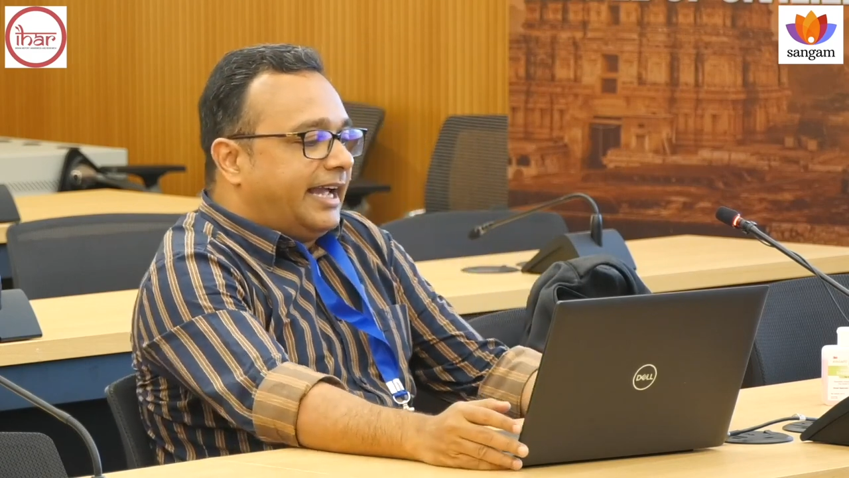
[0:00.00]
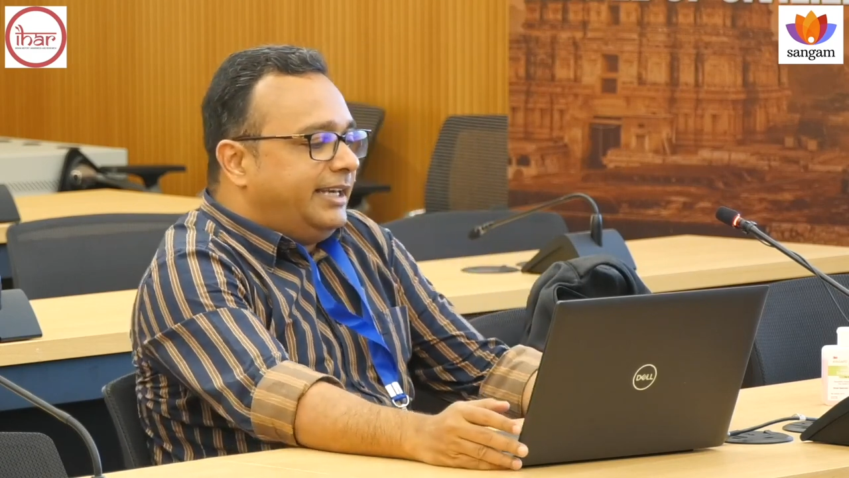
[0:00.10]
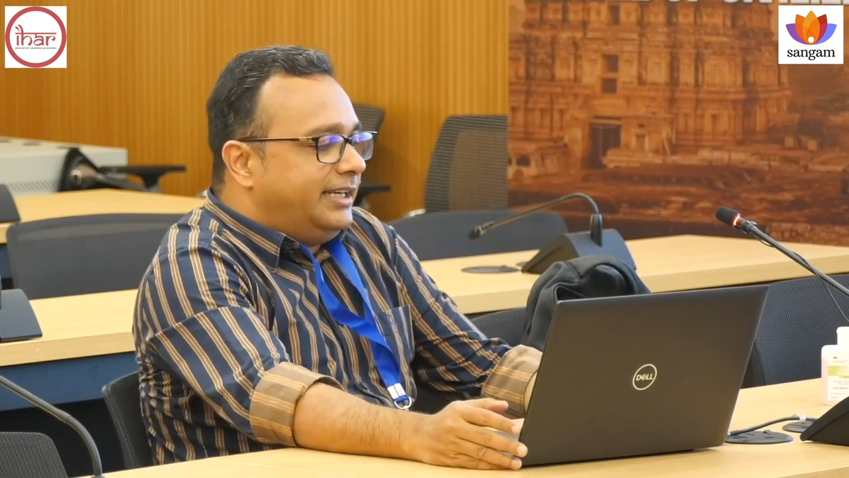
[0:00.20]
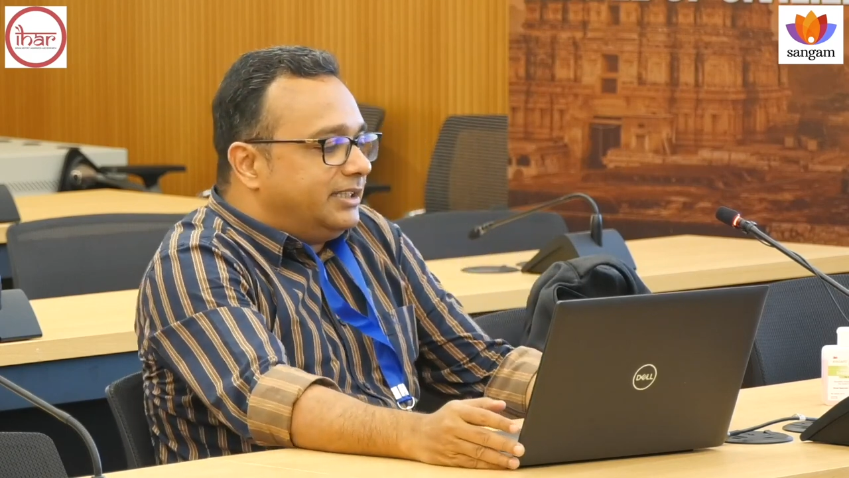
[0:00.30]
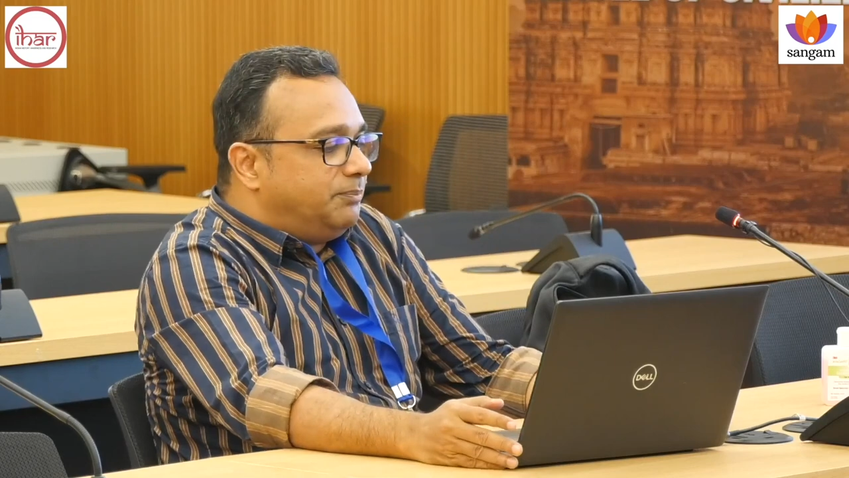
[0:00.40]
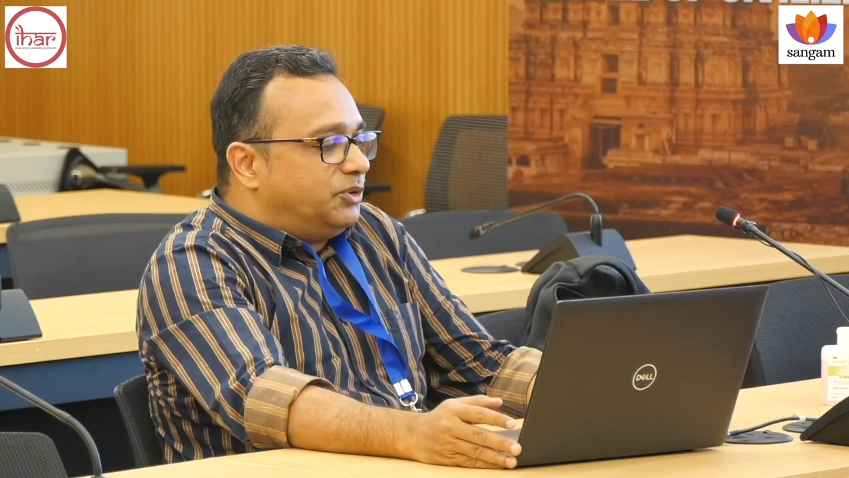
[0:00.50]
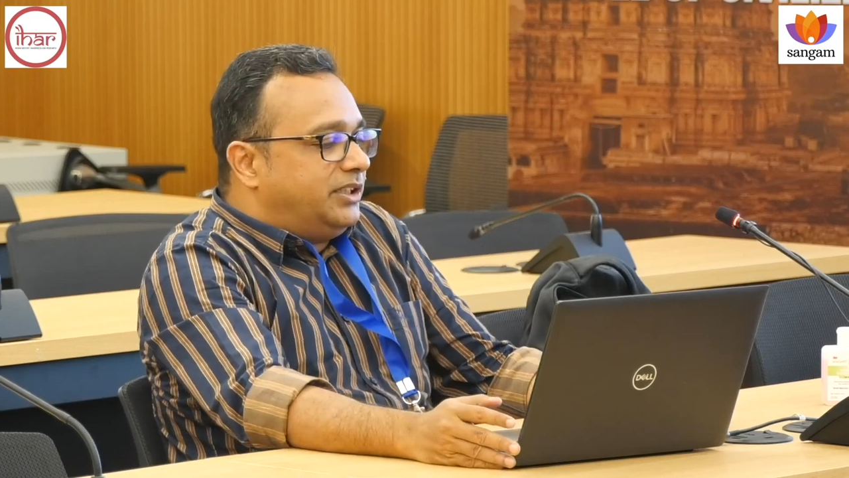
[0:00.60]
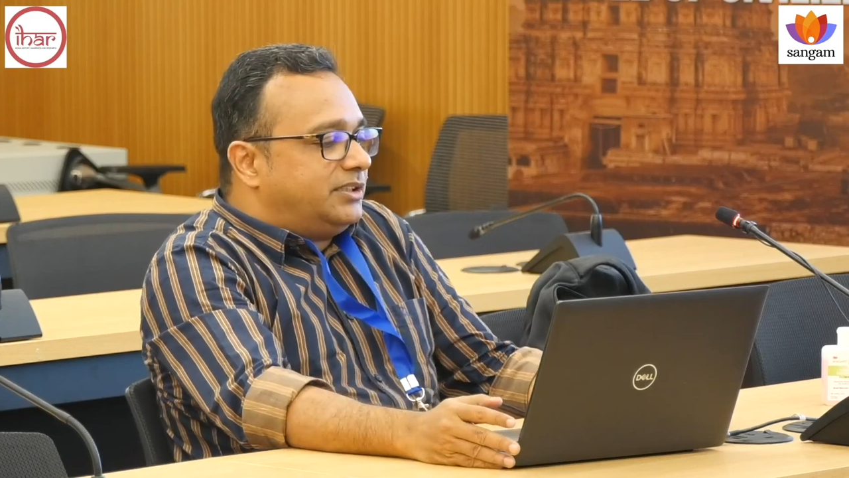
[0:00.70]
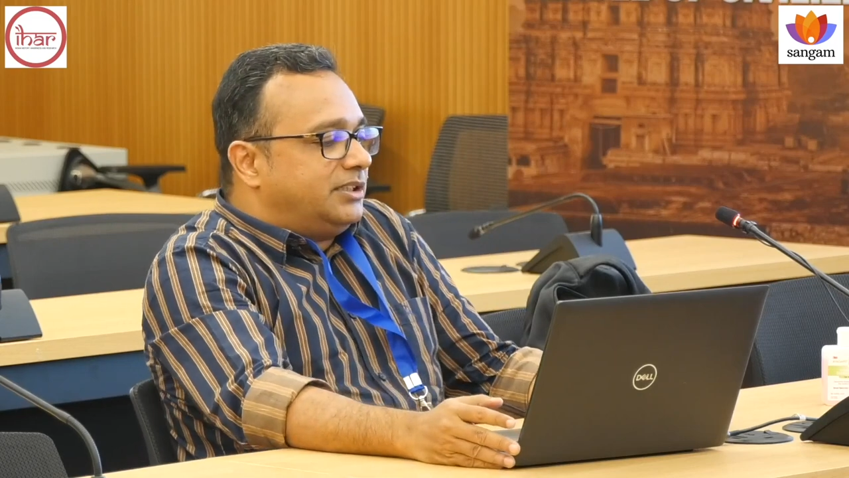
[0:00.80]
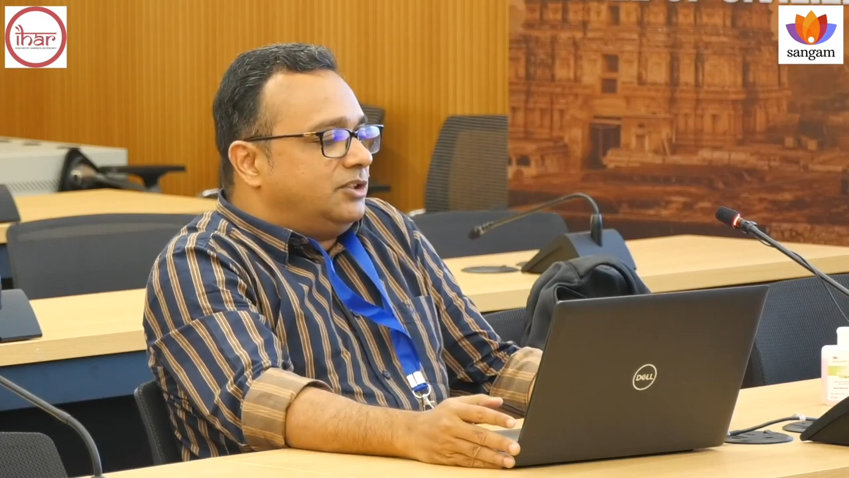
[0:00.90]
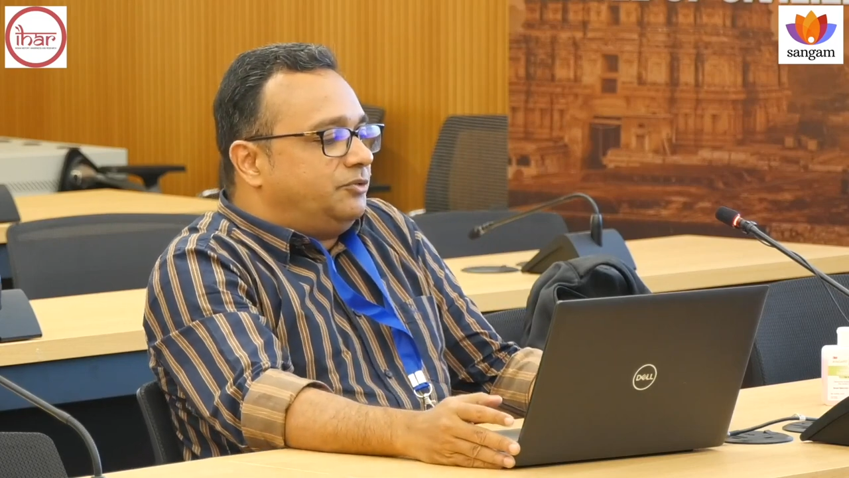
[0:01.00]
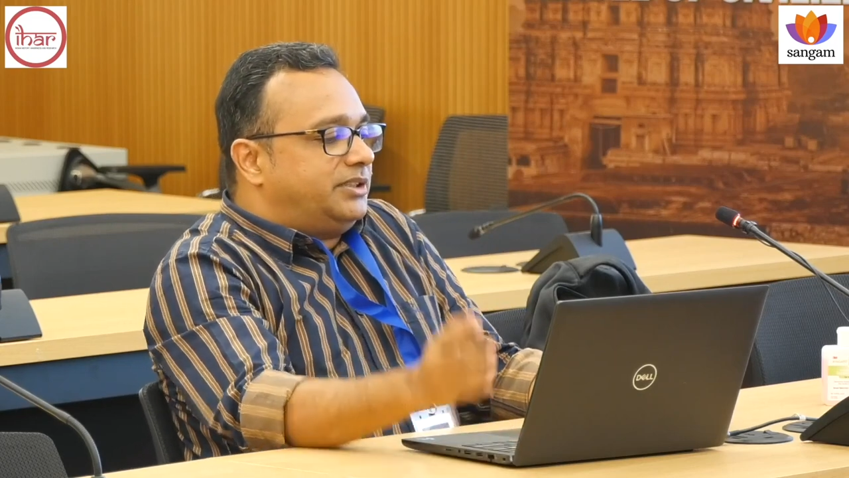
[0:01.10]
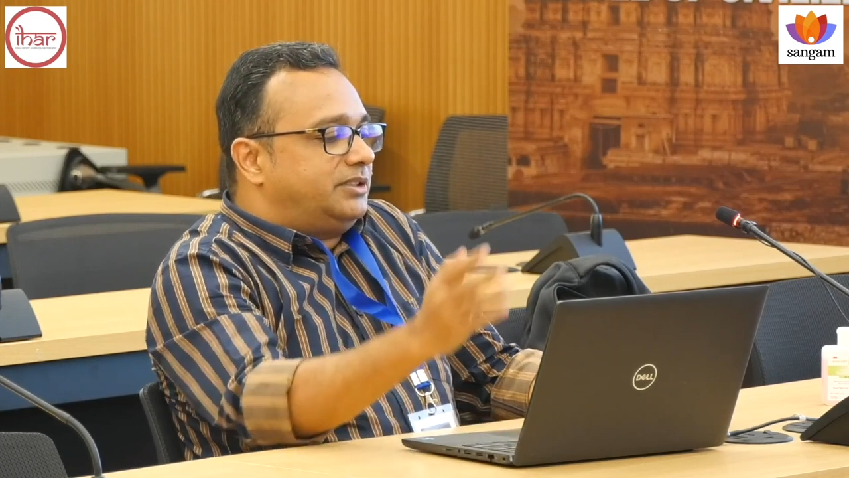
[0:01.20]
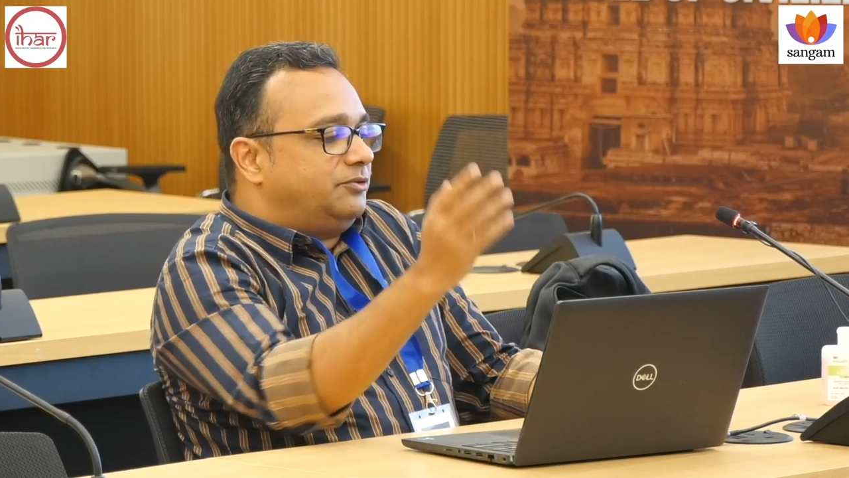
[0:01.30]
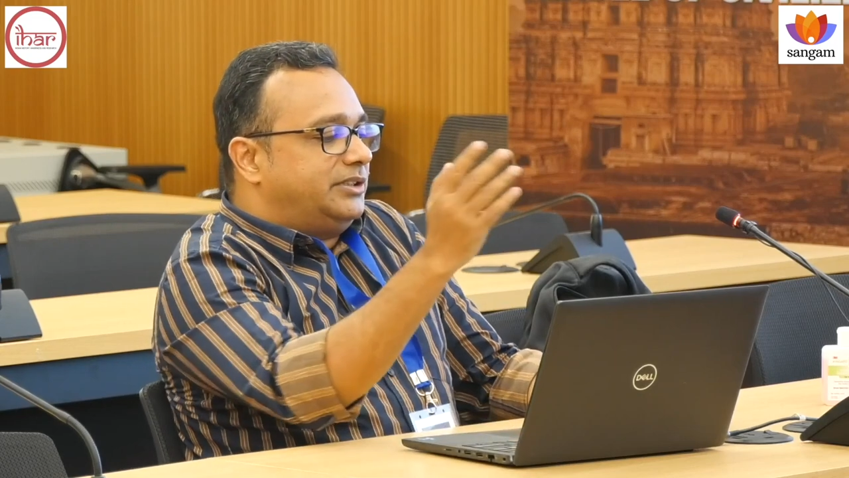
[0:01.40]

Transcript: 9 positions which